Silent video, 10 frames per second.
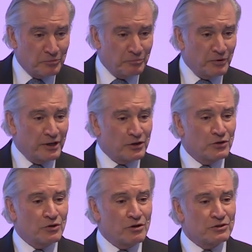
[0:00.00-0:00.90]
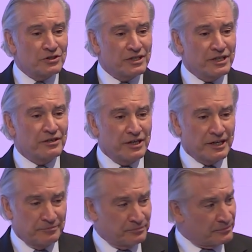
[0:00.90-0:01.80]
But who owns the
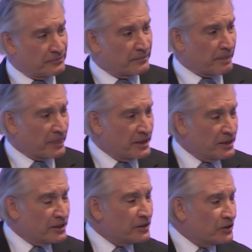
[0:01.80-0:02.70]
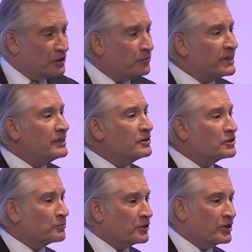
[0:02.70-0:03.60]
internet? The means
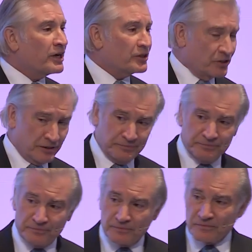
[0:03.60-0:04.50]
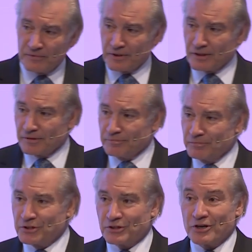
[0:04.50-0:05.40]
of production,
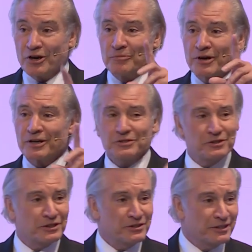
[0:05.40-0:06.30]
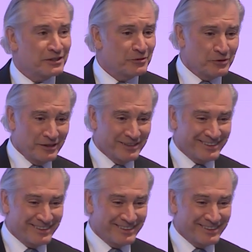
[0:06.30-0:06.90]
Mr. Karl Marx, are you listening somewhere?